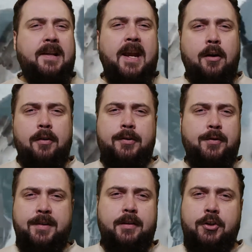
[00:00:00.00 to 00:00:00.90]
the
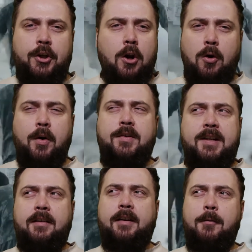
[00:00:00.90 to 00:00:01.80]
characters in the show are
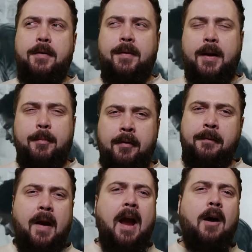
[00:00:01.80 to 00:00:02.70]
dealing with like
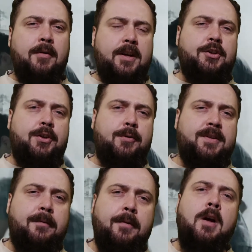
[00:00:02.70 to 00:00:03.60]
profound
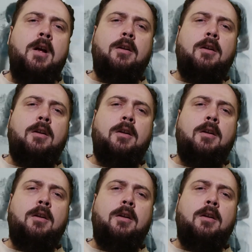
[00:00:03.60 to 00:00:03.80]
issues of